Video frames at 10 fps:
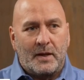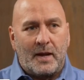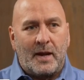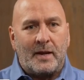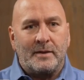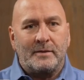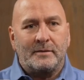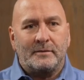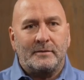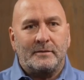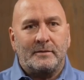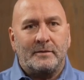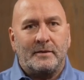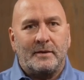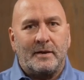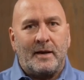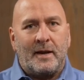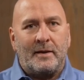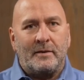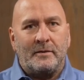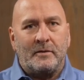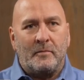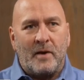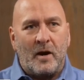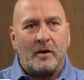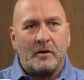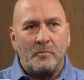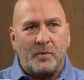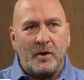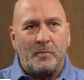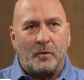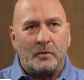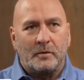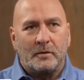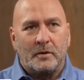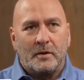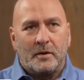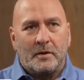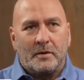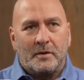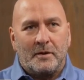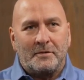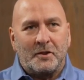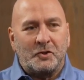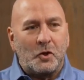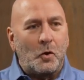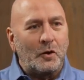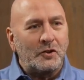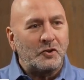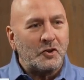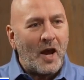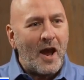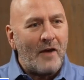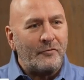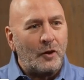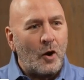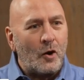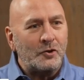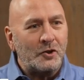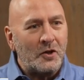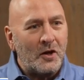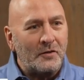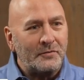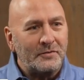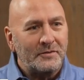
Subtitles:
And the American people, there's the only staff large enough